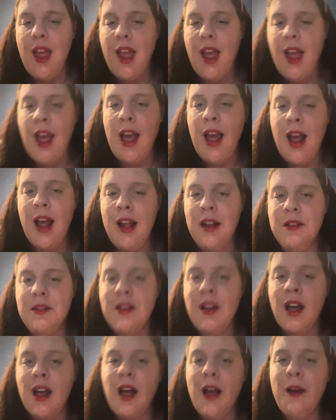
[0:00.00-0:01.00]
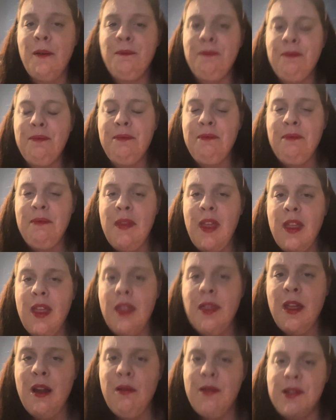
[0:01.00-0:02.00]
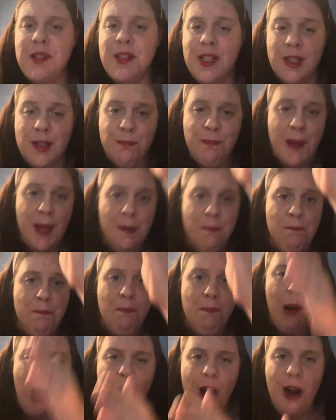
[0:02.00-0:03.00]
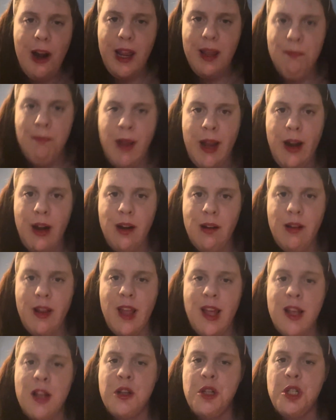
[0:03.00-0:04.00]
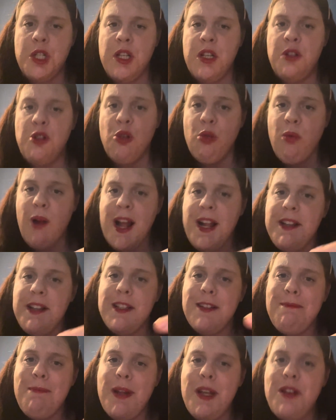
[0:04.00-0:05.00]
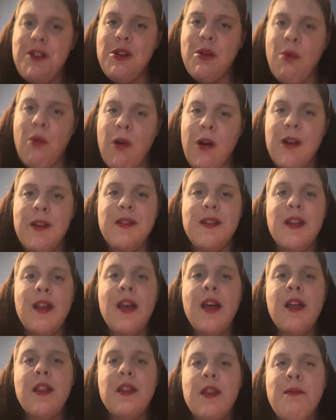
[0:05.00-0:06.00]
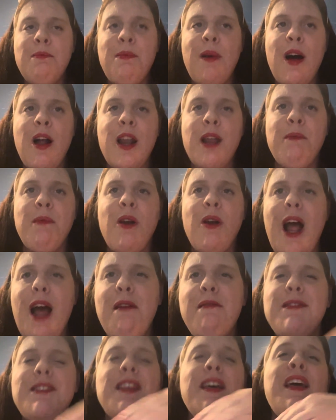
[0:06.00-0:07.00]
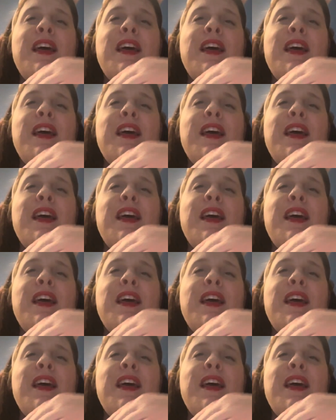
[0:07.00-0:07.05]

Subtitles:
And there was this big body mirror, and she directed me towards the body mirror. I was